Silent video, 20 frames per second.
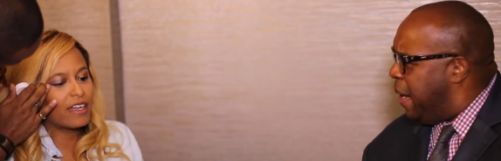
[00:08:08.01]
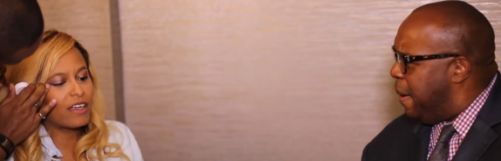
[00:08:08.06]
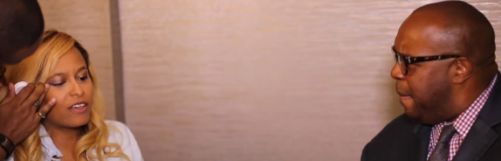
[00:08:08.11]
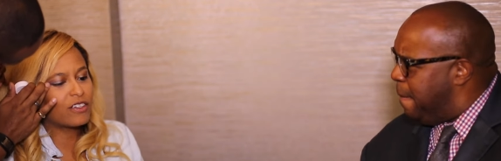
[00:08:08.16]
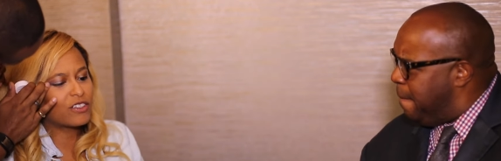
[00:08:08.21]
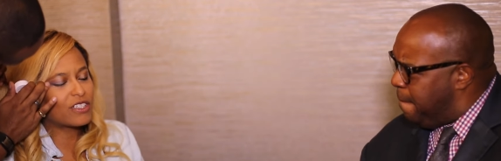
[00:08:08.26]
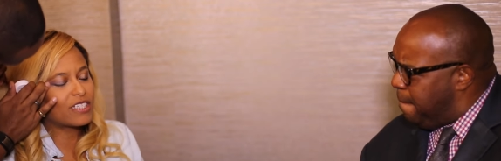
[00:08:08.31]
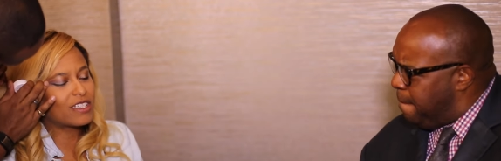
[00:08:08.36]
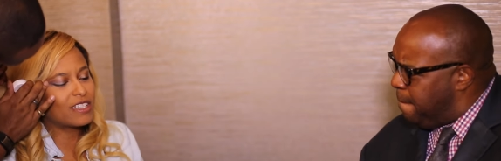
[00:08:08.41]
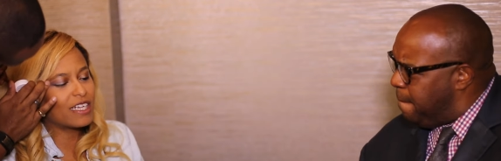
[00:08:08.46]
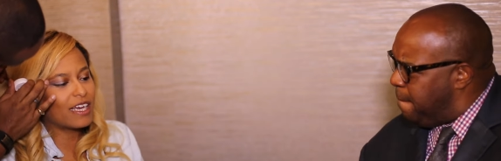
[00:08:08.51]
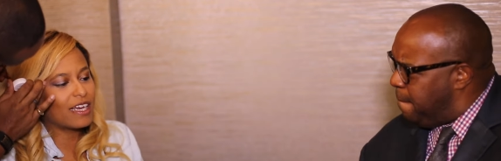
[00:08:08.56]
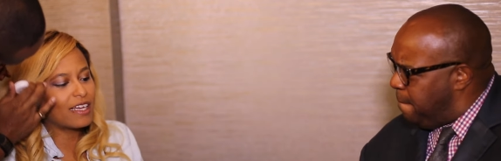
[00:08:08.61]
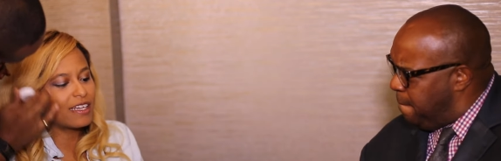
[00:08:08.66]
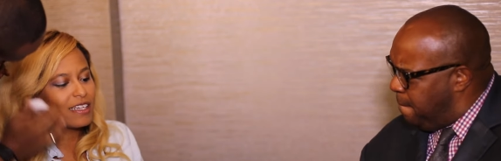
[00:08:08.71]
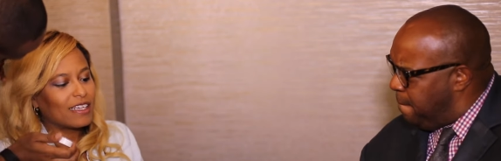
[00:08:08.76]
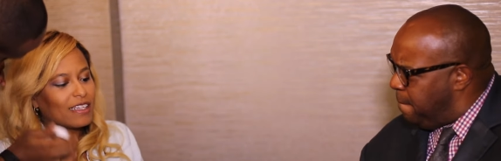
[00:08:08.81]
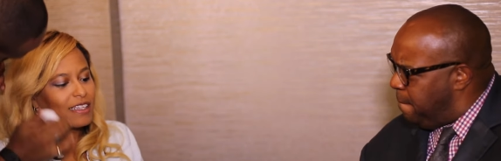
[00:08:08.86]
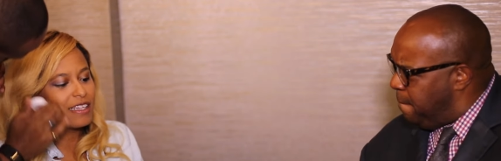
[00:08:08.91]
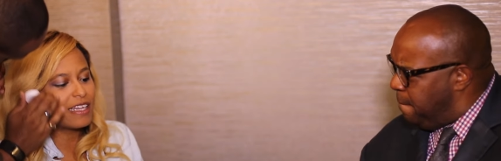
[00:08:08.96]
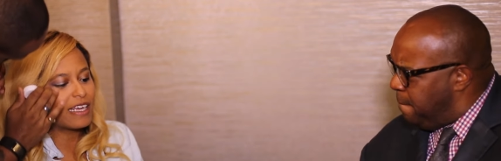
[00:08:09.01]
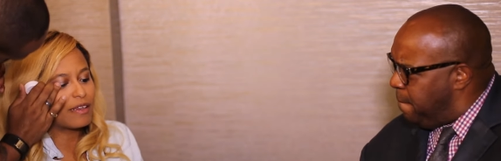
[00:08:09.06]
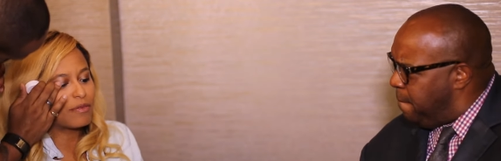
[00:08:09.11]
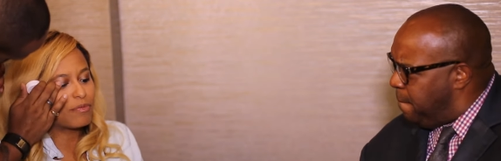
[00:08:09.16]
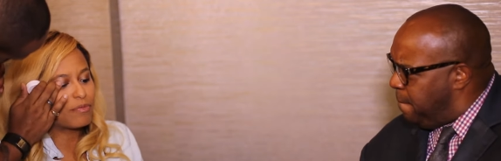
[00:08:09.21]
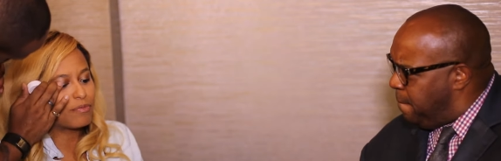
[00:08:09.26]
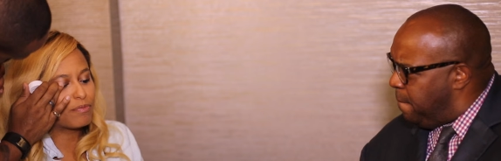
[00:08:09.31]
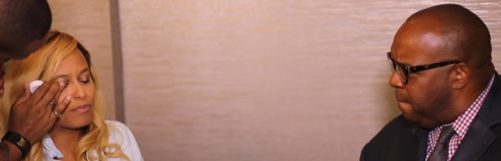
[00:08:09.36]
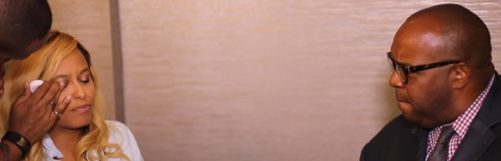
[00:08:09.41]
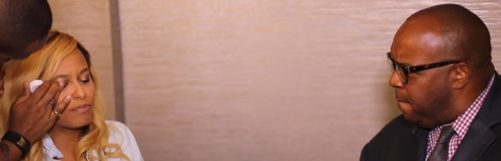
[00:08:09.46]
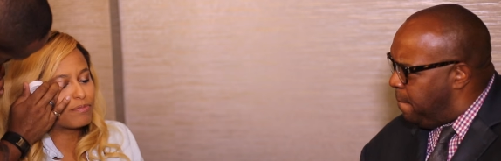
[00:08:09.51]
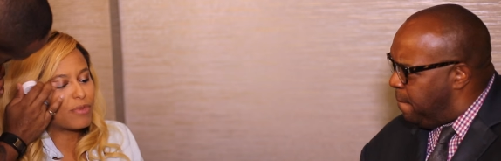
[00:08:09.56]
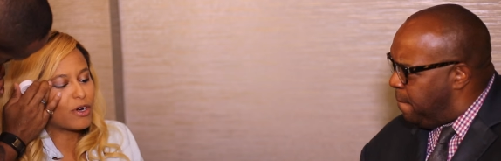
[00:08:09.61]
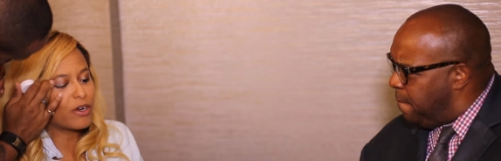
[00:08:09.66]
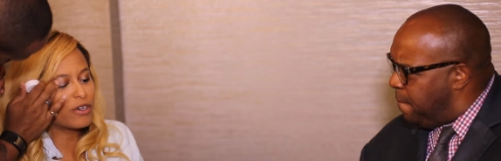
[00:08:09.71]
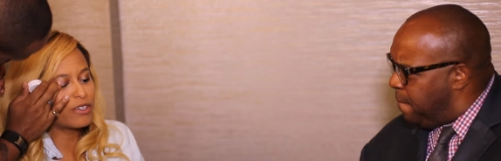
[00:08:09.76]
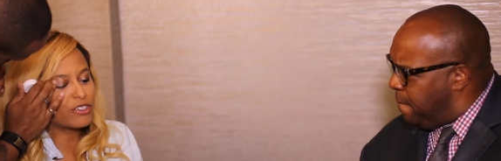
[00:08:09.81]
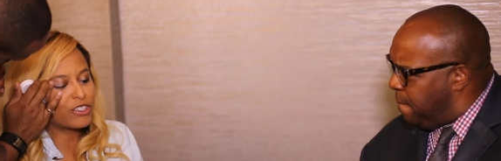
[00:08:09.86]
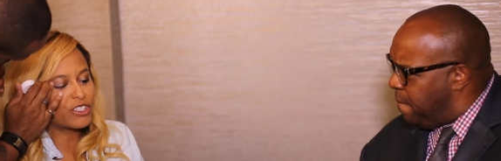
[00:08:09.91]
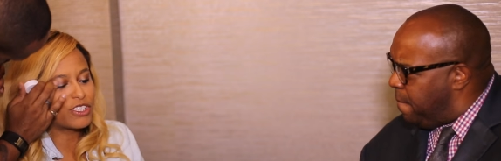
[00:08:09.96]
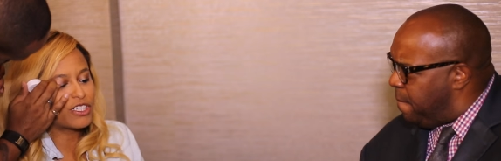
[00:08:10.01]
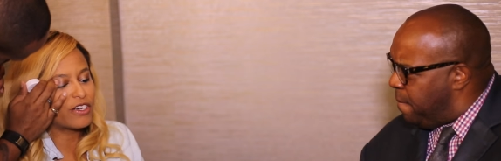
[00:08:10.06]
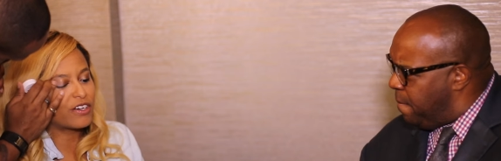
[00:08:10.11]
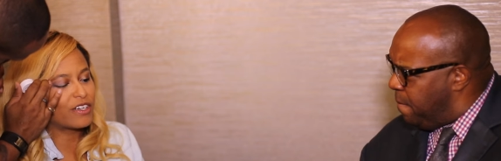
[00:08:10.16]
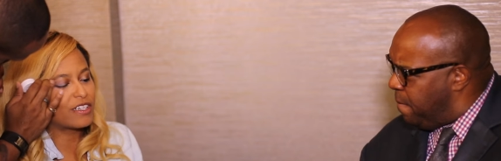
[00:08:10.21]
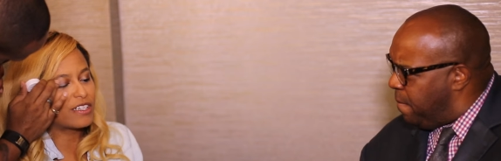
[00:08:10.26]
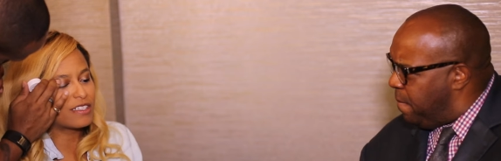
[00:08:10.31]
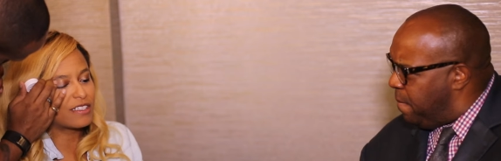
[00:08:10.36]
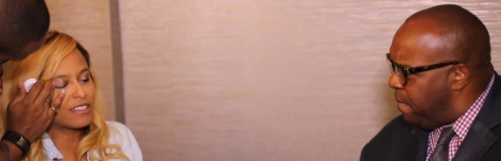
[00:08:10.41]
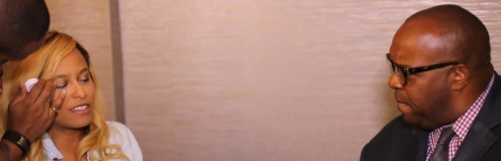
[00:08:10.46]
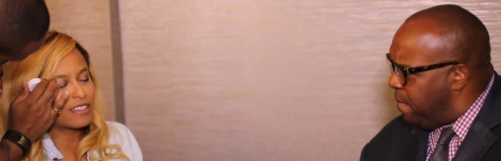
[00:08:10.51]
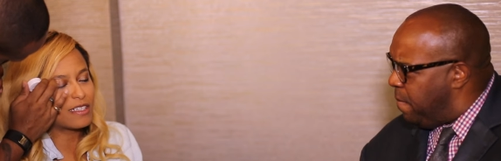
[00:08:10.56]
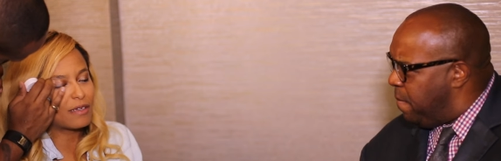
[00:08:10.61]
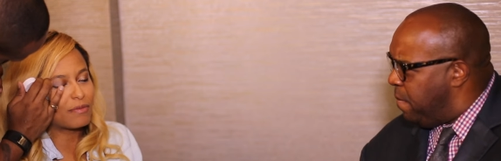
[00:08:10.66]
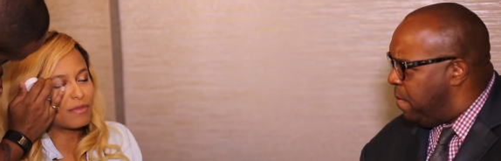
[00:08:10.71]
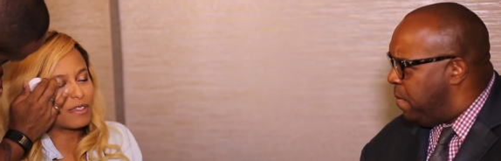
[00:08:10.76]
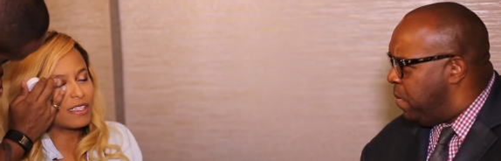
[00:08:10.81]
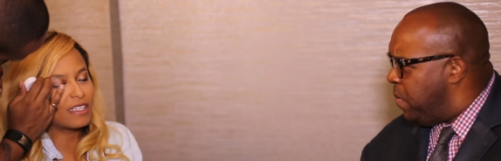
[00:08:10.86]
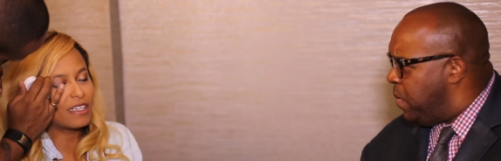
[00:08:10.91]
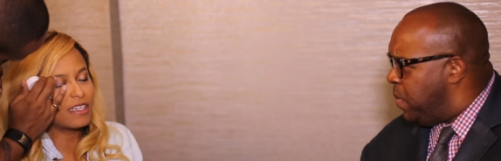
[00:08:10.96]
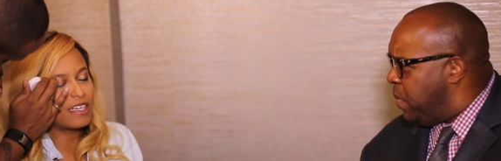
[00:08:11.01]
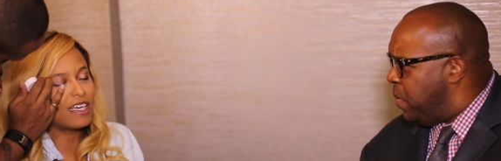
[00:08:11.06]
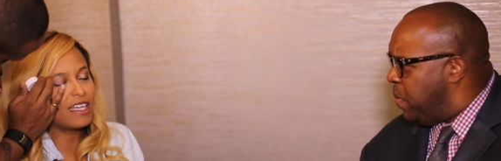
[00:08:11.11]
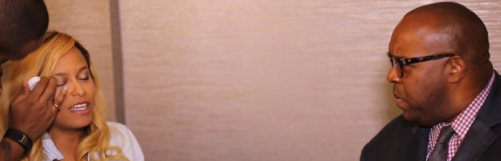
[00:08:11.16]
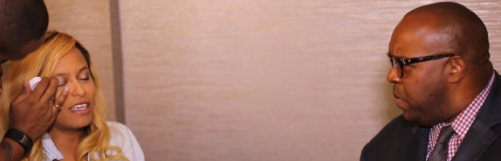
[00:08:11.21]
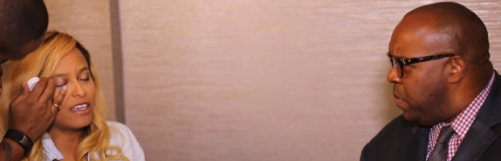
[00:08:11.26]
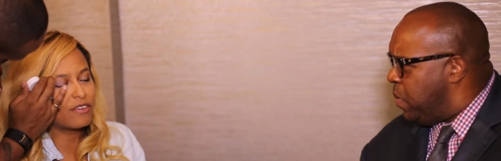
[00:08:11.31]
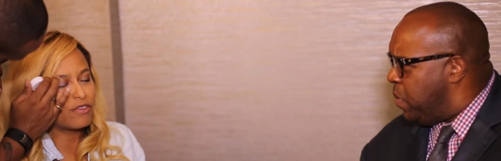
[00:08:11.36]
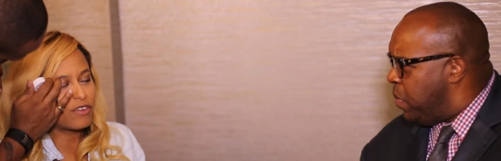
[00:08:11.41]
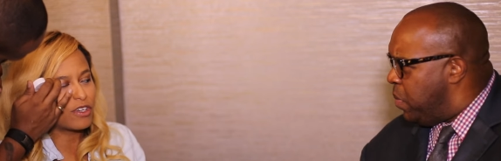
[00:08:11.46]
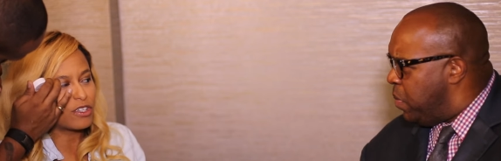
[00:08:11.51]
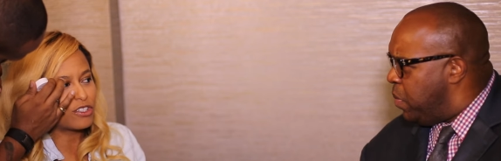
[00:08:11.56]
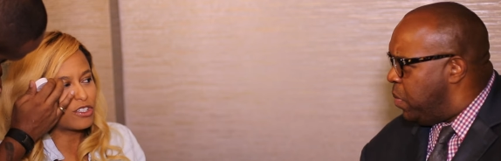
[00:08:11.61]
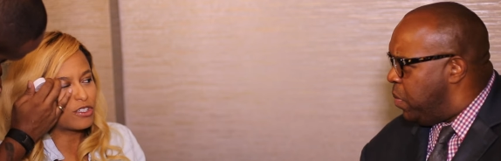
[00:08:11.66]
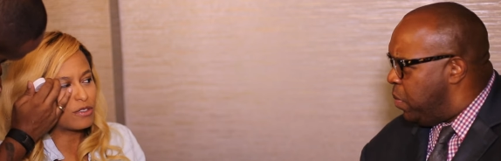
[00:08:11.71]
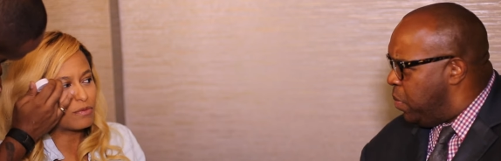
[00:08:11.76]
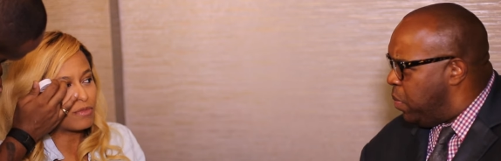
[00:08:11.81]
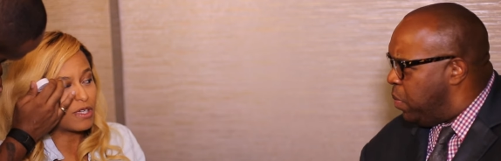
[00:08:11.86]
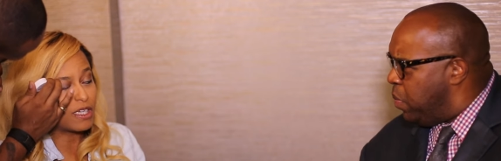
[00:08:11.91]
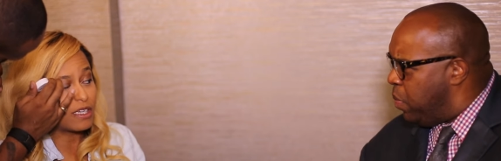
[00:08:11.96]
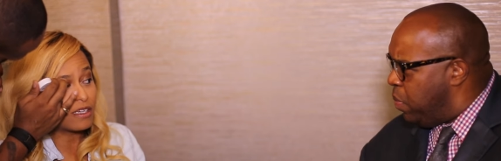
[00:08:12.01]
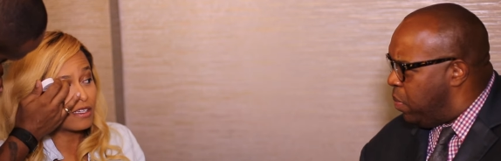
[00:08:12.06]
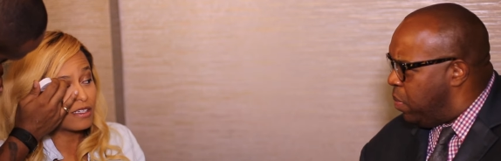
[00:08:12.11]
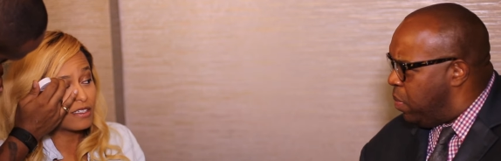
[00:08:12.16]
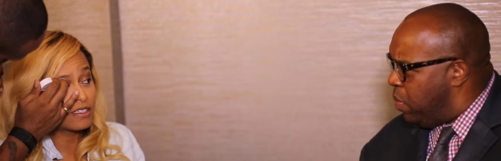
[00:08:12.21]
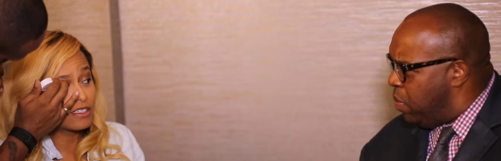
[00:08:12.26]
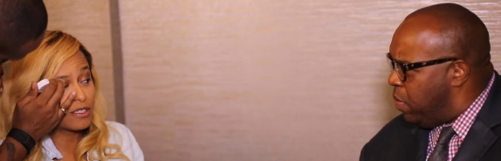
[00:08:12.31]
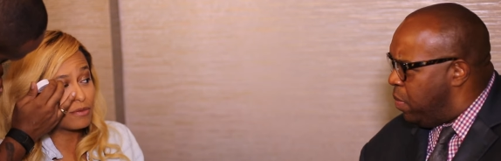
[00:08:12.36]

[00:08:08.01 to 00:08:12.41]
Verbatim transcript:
Speaker 1: and understanding that partner sharing isn't something that any of us should be